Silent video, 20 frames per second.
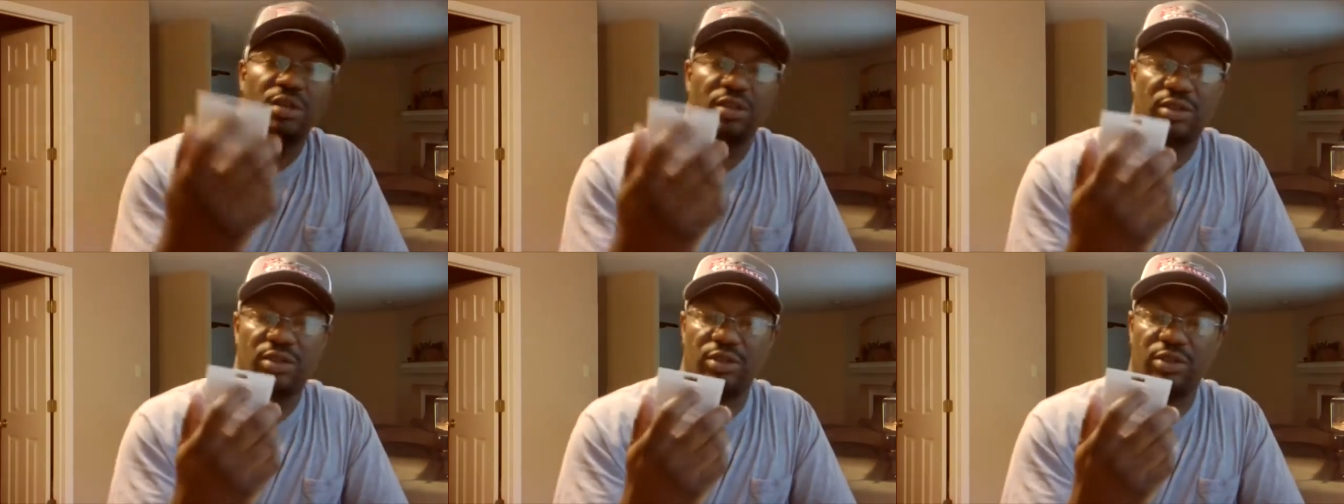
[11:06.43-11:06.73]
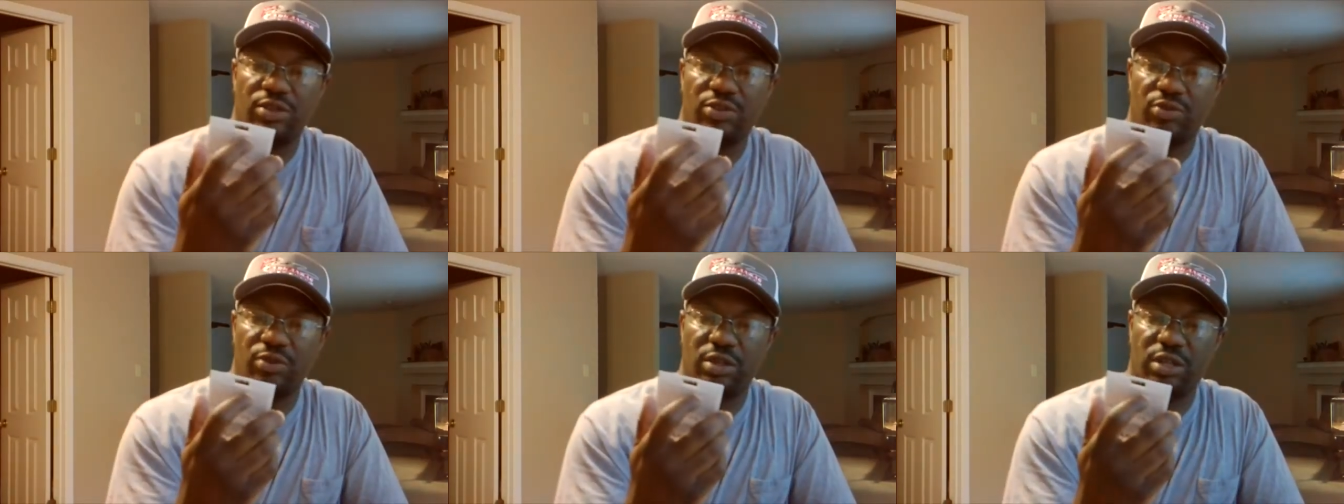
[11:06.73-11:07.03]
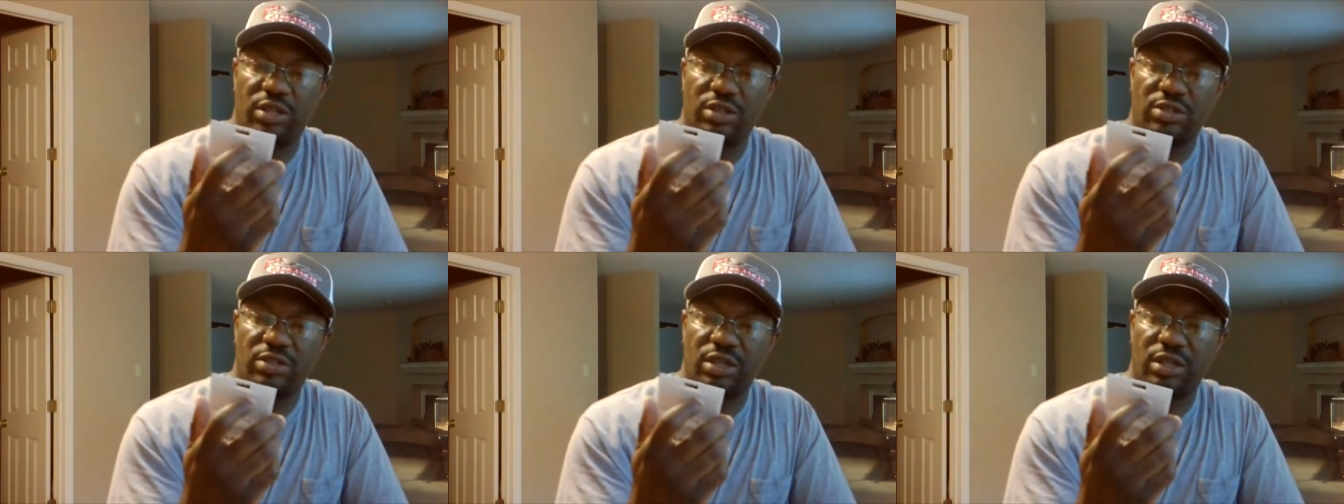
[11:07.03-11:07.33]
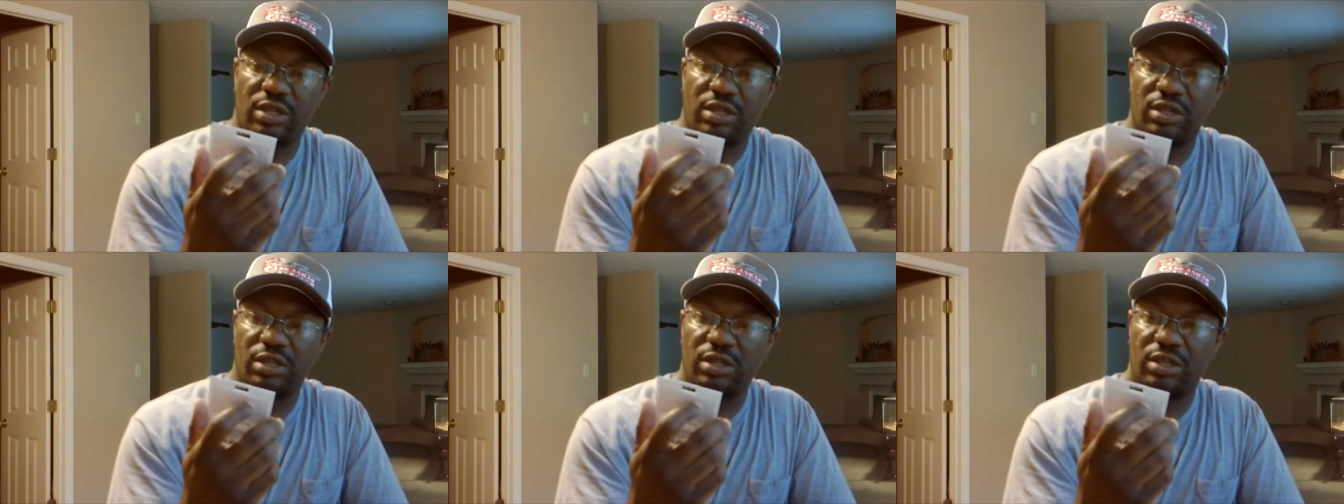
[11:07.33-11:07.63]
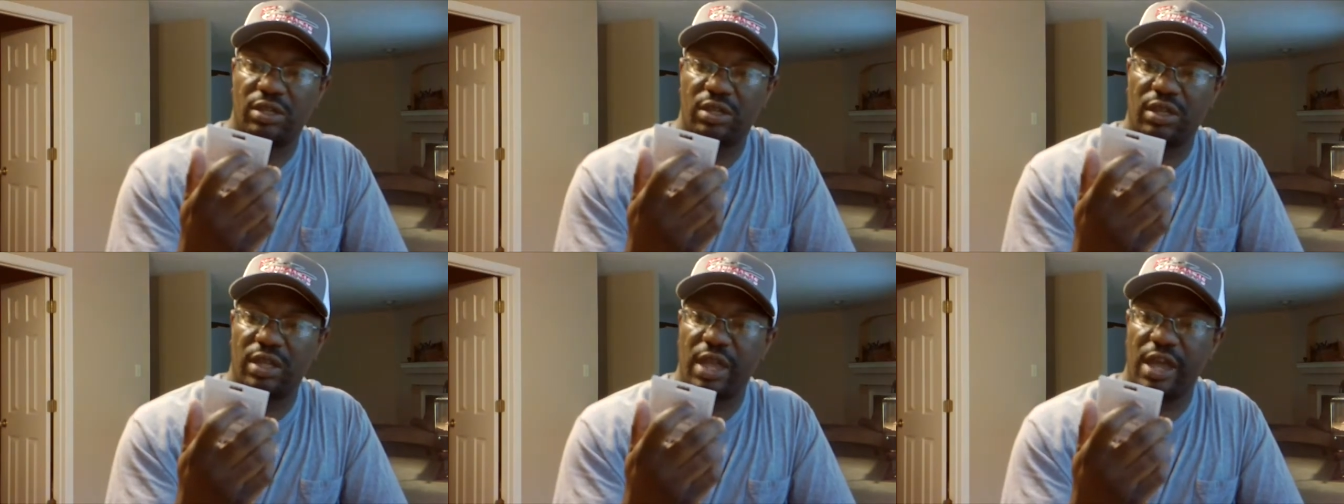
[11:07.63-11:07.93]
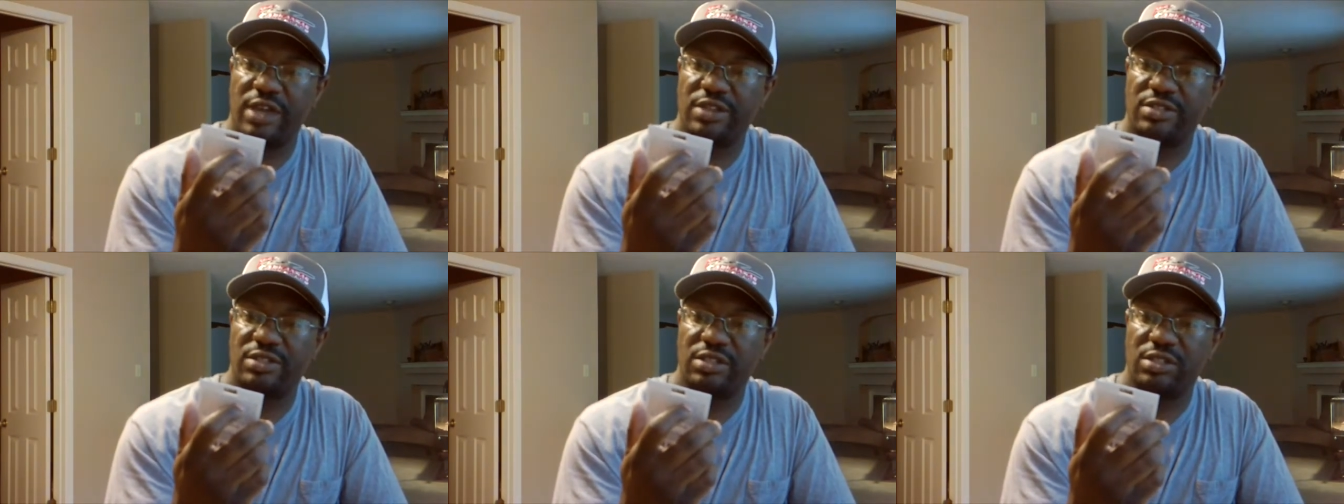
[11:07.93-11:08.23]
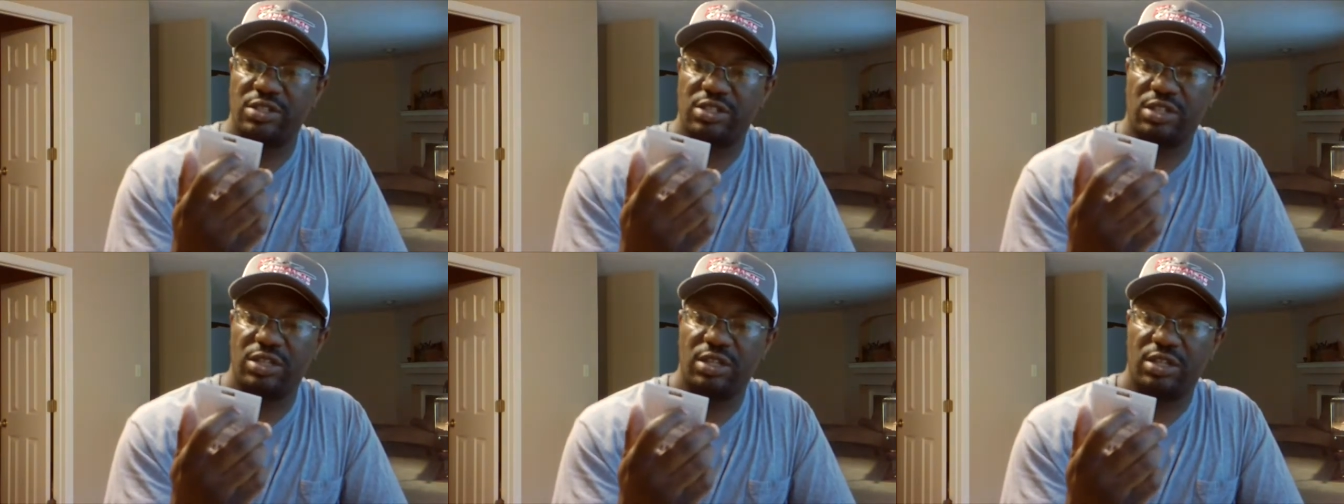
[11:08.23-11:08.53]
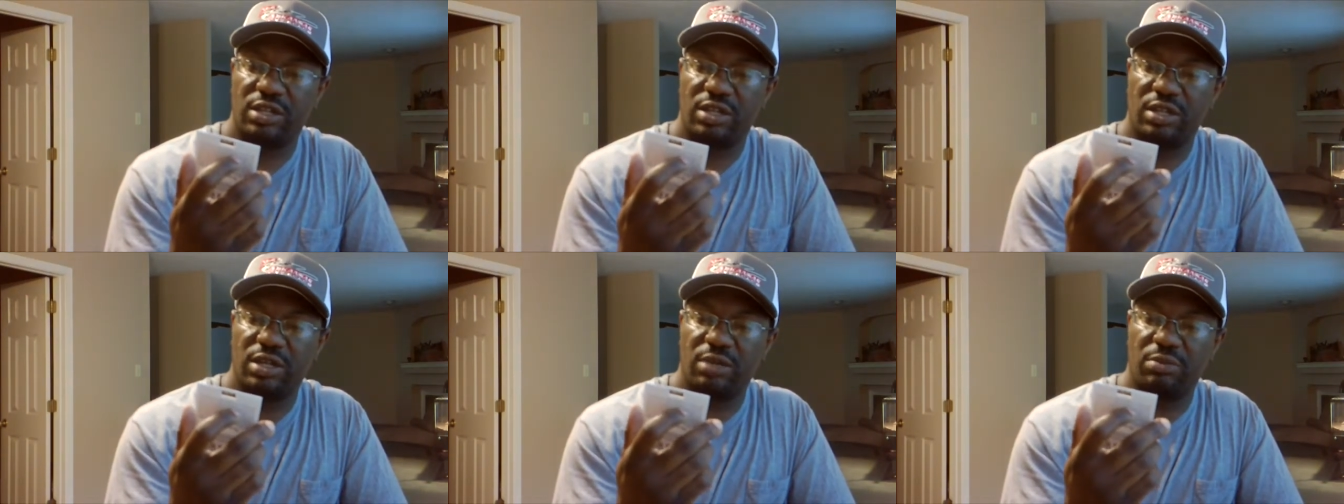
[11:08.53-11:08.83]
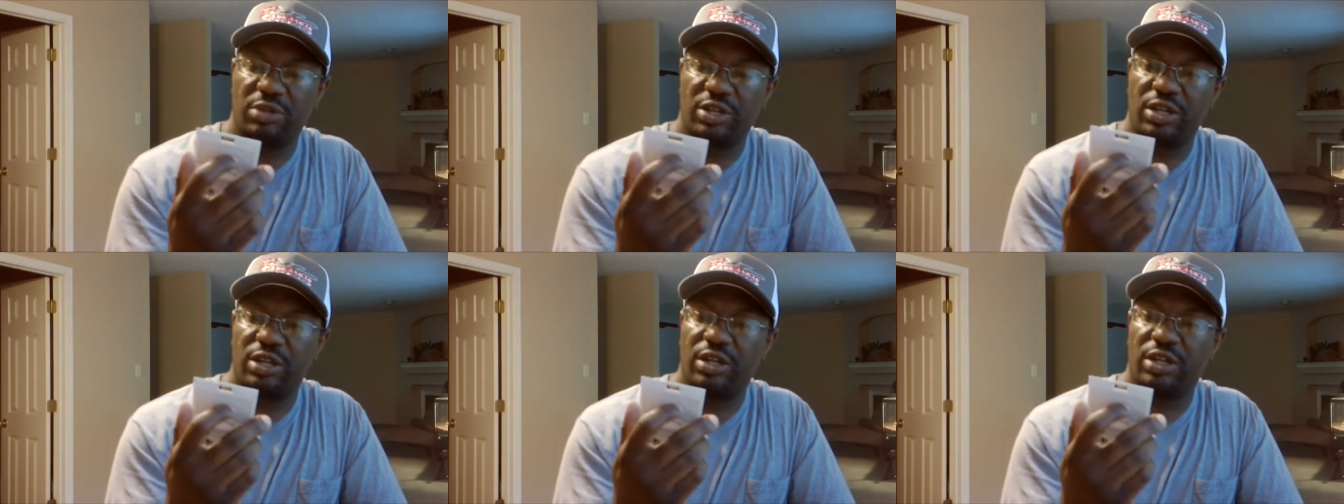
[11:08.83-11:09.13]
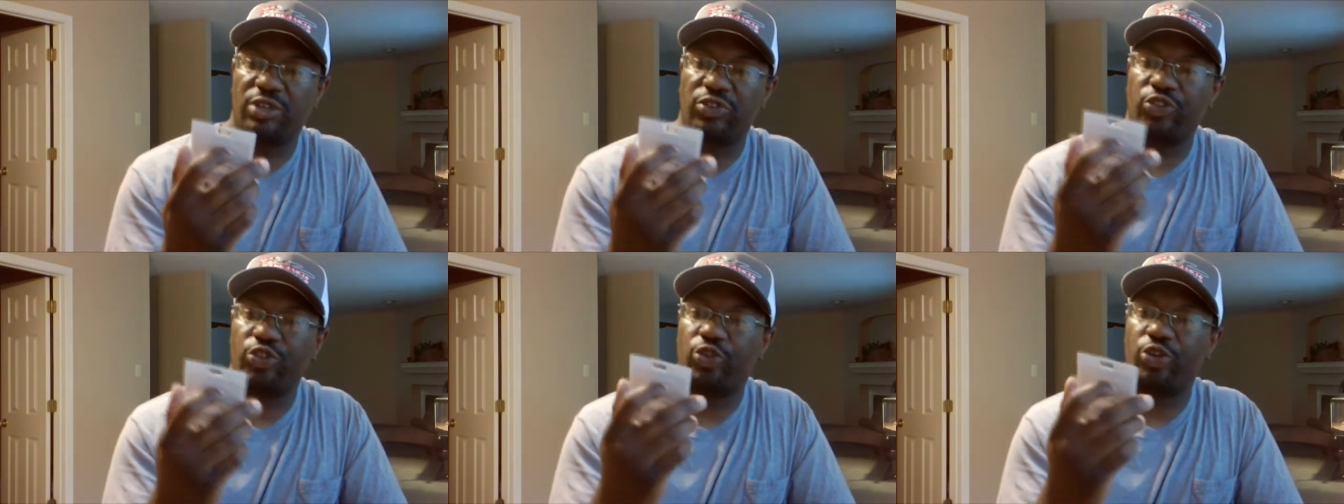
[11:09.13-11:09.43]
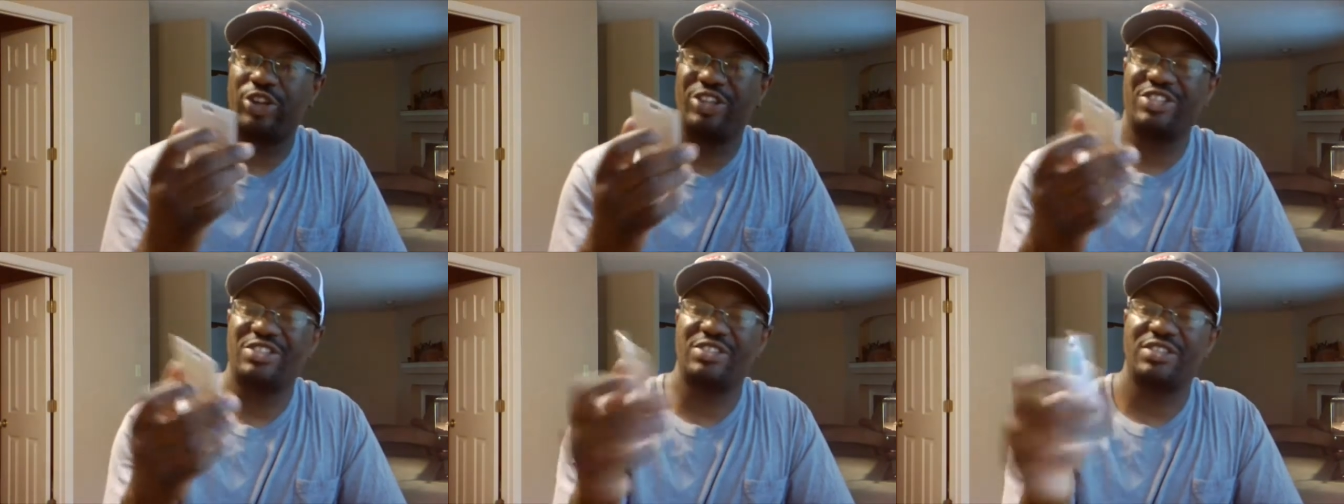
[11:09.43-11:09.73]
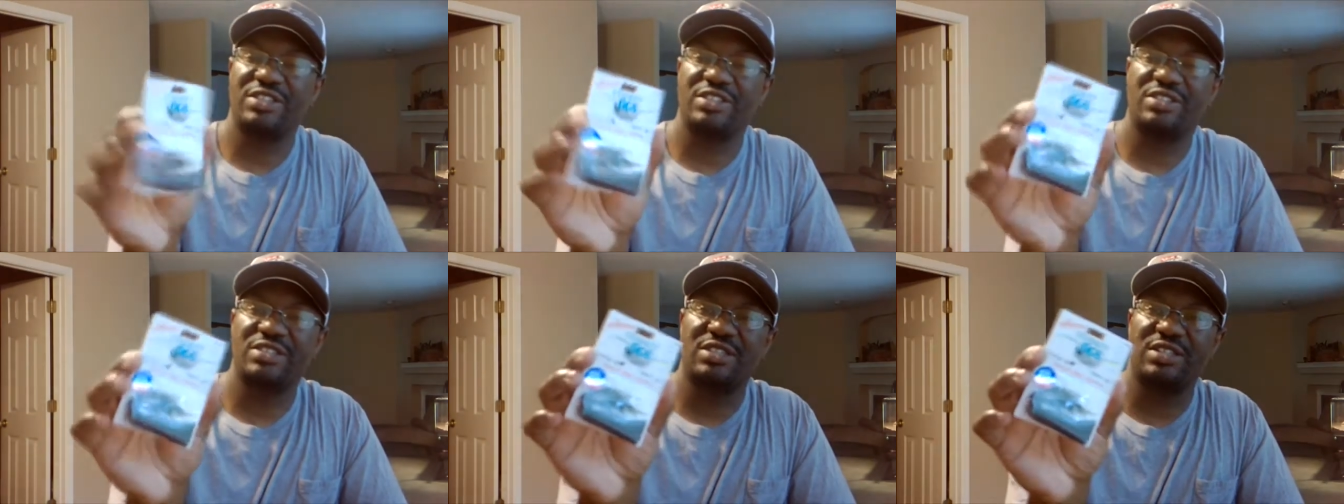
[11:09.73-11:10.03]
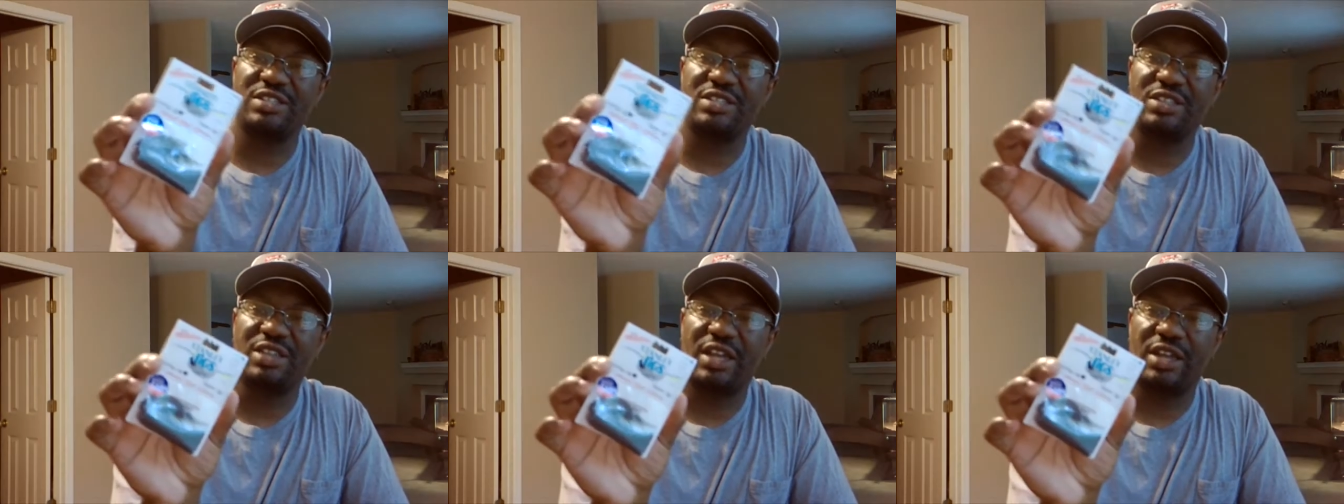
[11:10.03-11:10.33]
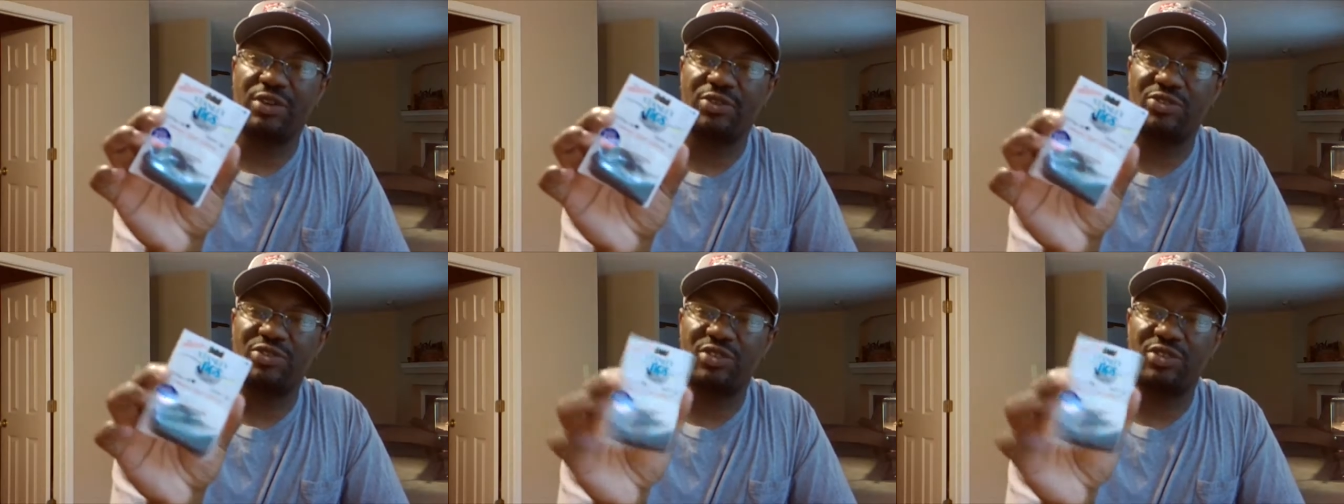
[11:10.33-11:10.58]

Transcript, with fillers: This one is a casting jig coming in at 3 16th ounce.